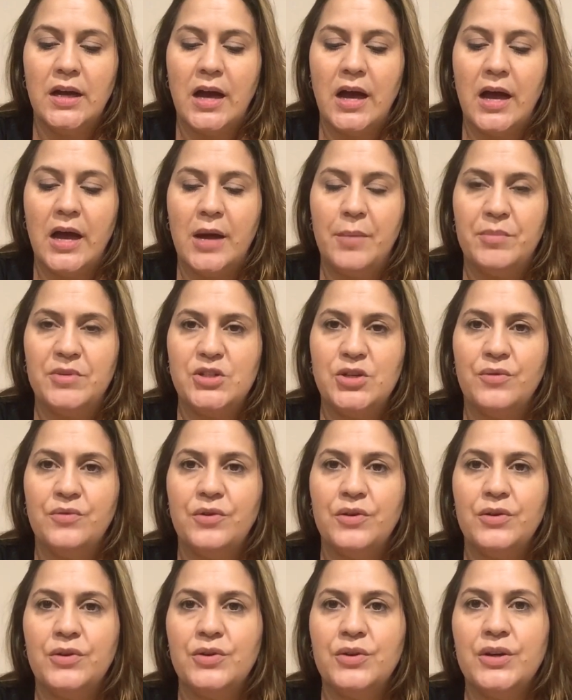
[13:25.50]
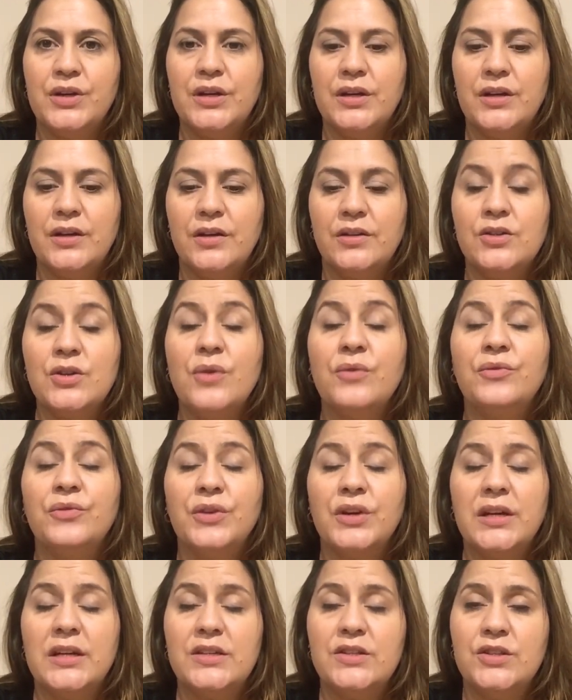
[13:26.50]
But don't
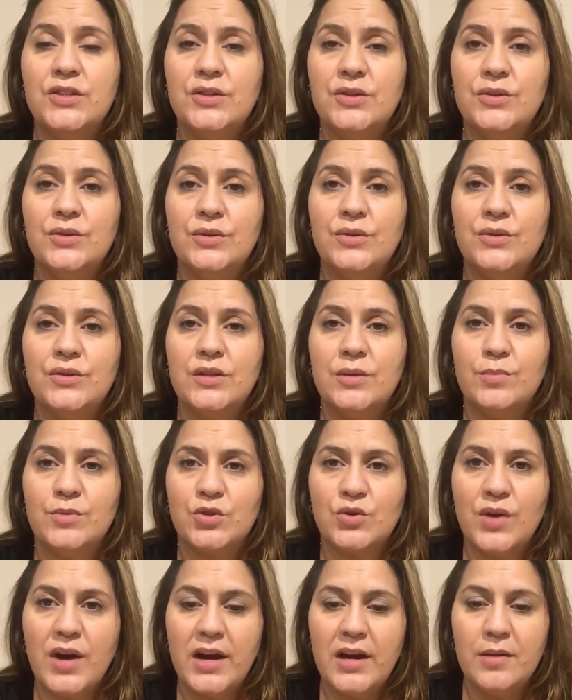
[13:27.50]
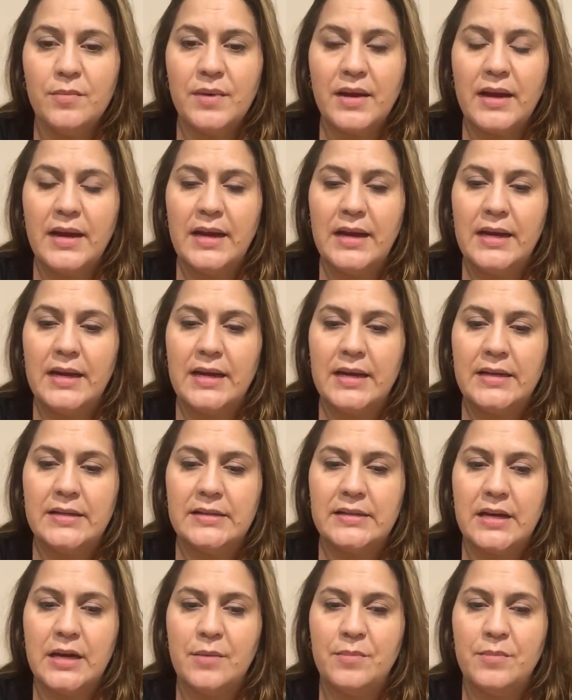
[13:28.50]
forget to subscribe and